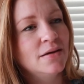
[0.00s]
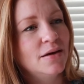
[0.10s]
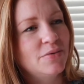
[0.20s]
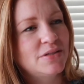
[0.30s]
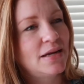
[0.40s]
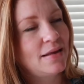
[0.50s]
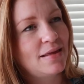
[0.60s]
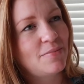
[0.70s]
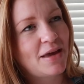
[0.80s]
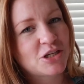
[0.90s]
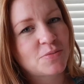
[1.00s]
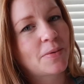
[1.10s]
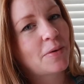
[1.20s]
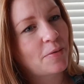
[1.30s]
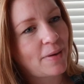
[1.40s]
It wasn't anything major, but
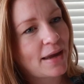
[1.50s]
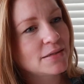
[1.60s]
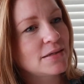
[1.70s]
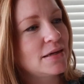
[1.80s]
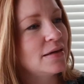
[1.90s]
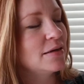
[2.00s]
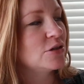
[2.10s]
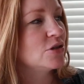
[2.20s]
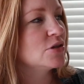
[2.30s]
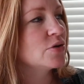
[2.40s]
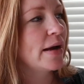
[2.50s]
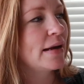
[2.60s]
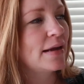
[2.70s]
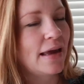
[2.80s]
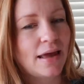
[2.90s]
we were painting and just trying
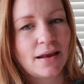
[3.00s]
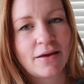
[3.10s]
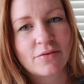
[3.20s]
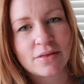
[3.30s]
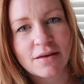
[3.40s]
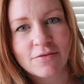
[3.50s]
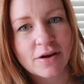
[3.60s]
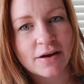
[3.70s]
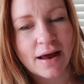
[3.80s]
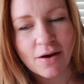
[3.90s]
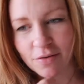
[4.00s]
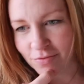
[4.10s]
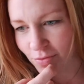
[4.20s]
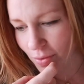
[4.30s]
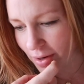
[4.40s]
to get everything figured out
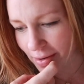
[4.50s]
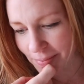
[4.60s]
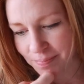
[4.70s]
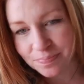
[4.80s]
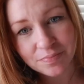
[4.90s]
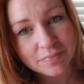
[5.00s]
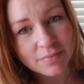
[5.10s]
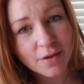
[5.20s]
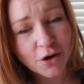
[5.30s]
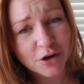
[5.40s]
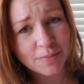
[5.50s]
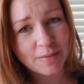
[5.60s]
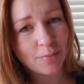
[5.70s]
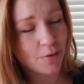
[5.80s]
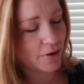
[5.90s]
for her to be
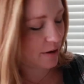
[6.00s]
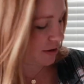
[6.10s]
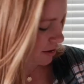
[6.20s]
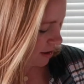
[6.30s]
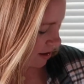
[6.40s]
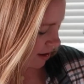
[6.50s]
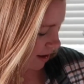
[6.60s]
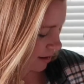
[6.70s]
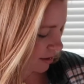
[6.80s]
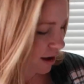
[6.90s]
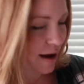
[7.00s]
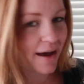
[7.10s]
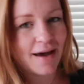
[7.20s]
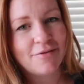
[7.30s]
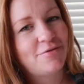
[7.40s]
born and not
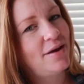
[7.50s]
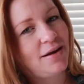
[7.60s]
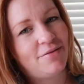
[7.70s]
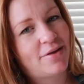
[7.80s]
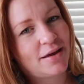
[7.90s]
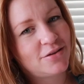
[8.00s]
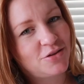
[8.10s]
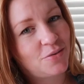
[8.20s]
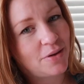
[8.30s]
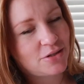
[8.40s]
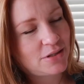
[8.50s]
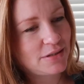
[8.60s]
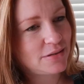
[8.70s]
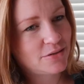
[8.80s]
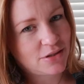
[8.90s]
have any of that to do while
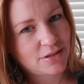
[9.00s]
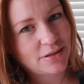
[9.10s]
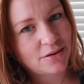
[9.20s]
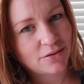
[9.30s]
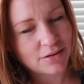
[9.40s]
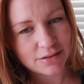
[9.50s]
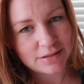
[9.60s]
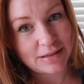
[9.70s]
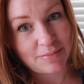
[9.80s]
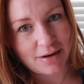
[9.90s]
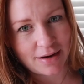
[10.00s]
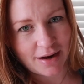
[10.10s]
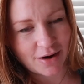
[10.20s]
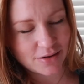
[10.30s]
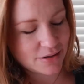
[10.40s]
she's just little and sleeping in
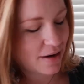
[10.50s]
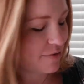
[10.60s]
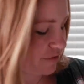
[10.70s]
here and stuff.